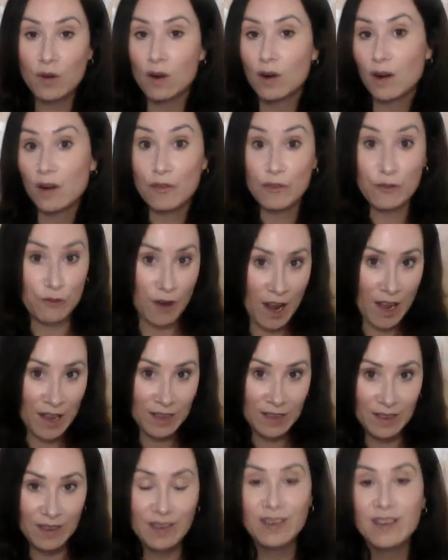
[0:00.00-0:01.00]
or
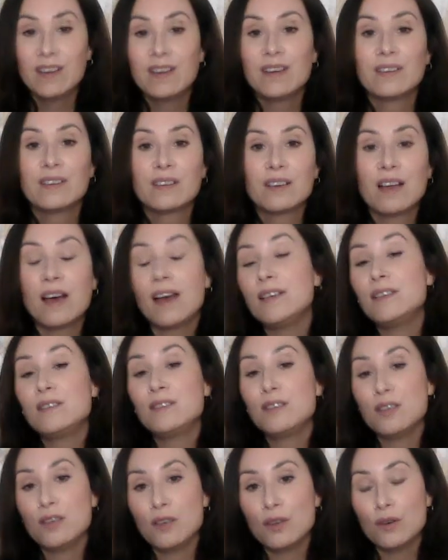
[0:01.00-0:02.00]
Fred, I
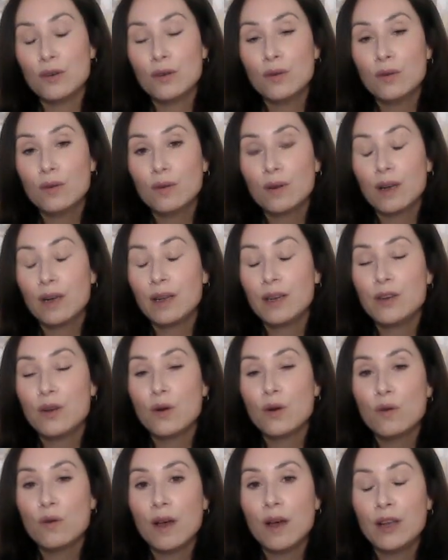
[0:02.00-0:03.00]
see you and I
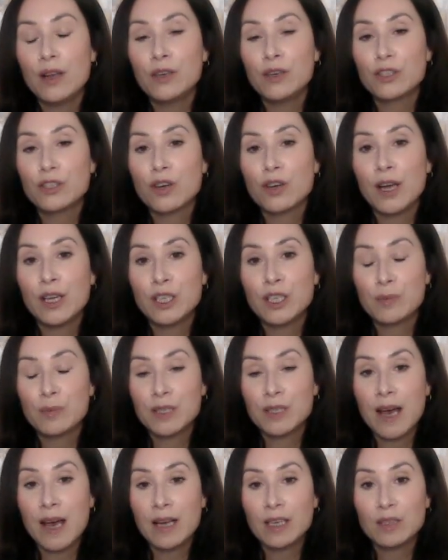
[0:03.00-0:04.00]
know that you're trying to
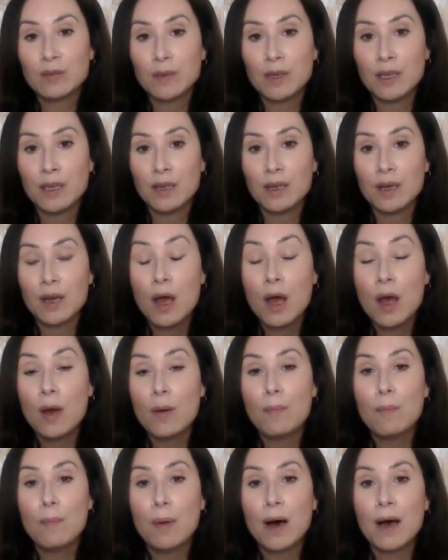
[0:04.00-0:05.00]
protect me,
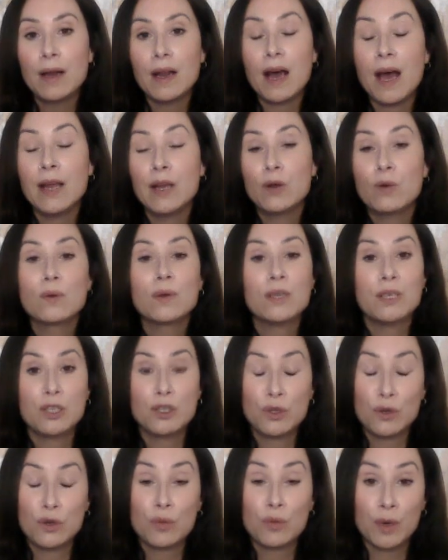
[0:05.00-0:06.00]
but I don't need
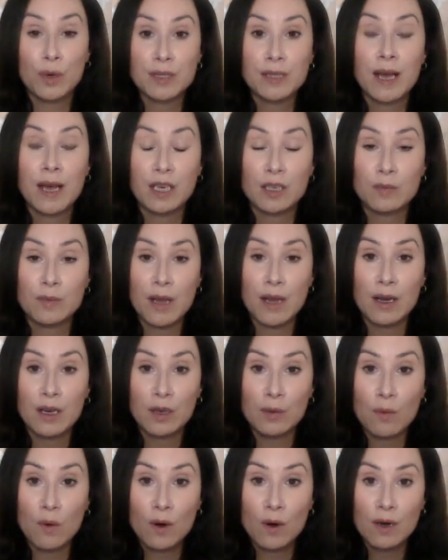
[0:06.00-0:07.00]
you to protect me
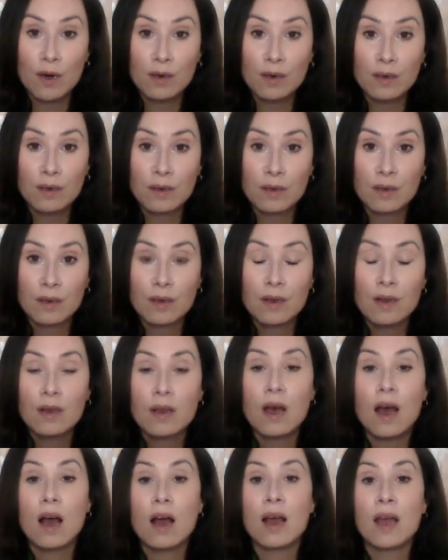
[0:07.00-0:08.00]
anymore.
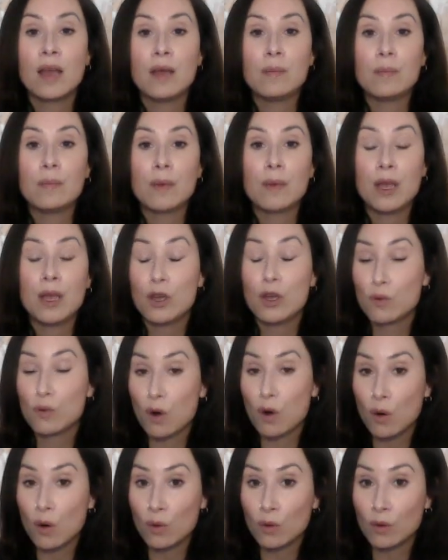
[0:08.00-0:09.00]
I'm a
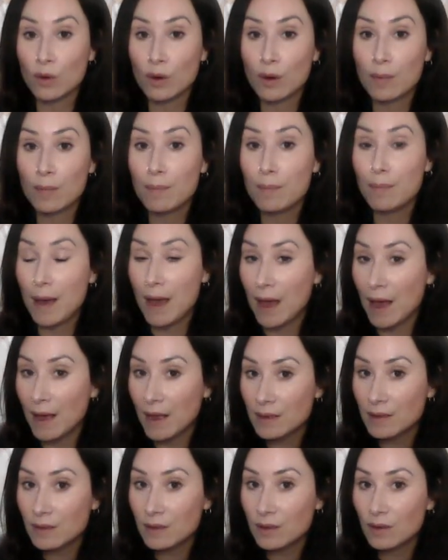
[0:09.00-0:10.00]
grown
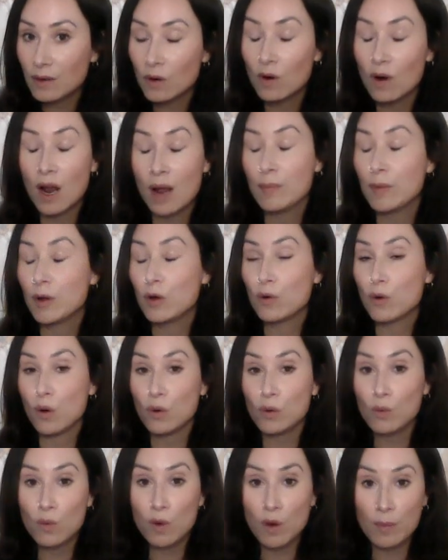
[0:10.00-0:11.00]
man, or I'm a
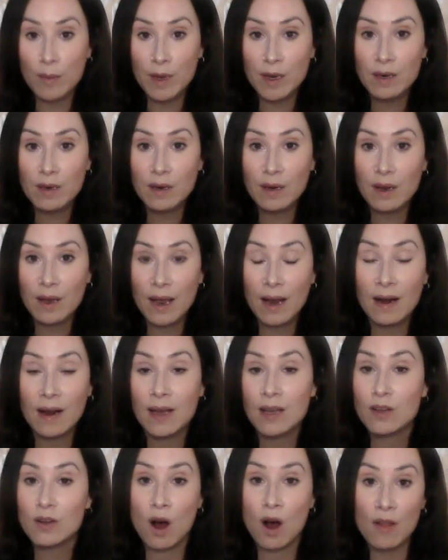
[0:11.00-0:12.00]
grown woman, and I
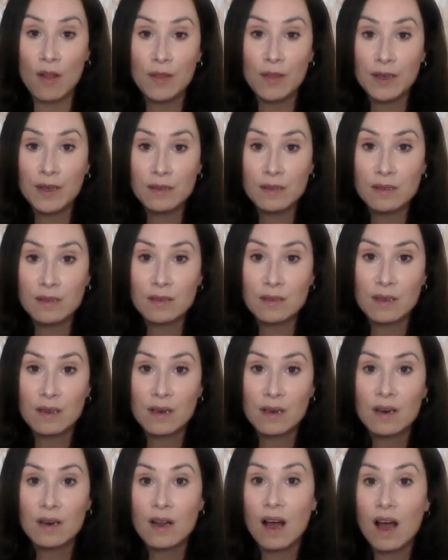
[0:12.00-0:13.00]
got this.
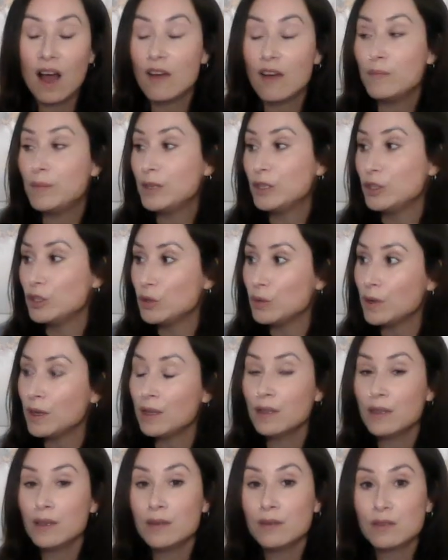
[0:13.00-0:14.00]
I've been
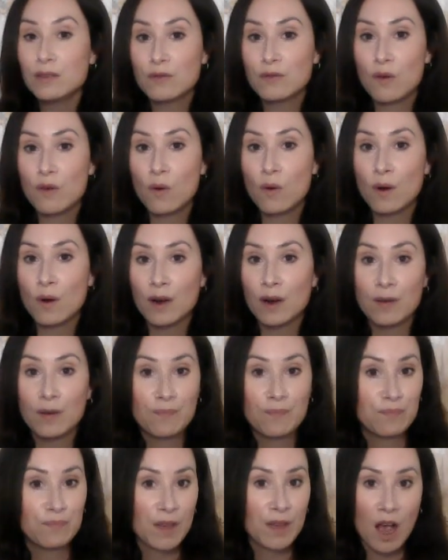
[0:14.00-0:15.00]
doing this for
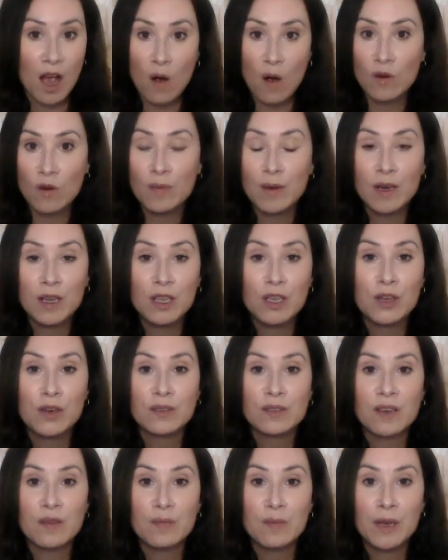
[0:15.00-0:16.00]
however many
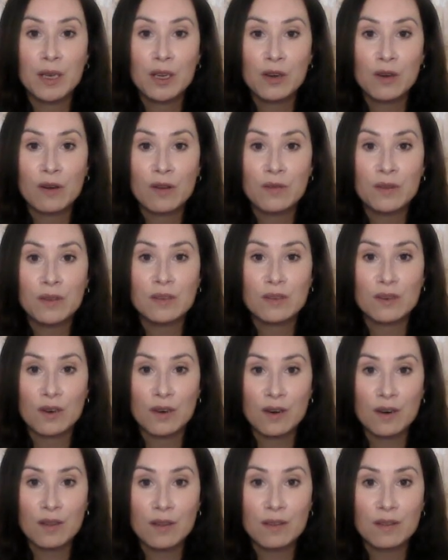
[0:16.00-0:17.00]
years I've been here on this
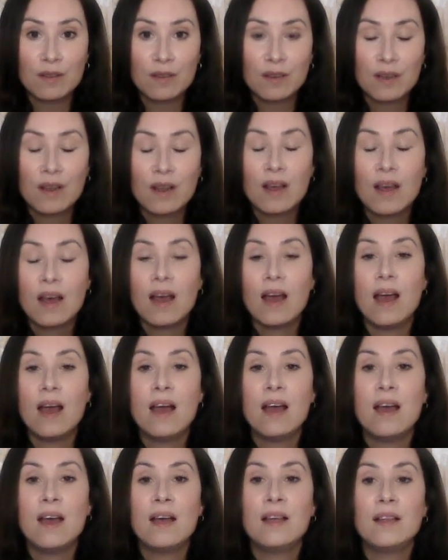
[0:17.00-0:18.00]
earth,
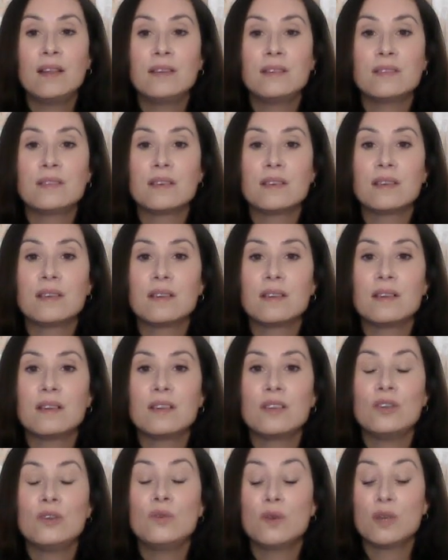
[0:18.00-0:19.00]
and
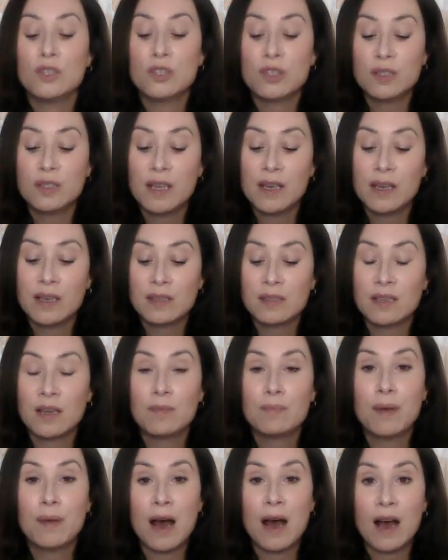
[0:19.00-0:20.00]
you can just take a
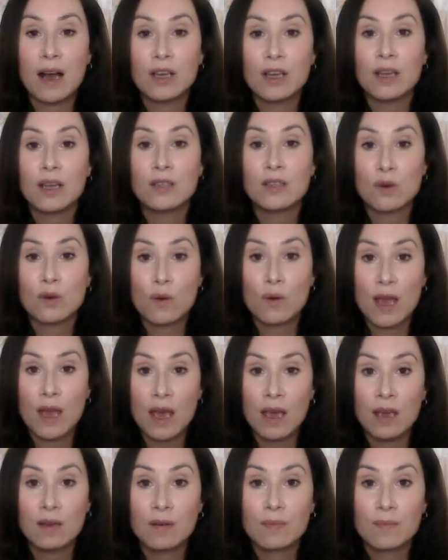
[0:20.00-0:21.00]
step back. It's
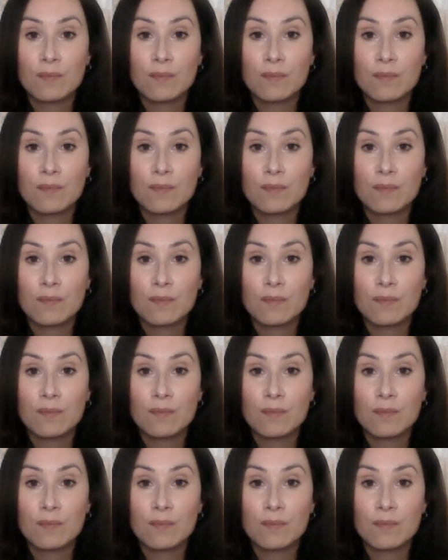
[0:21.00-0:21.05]
okay.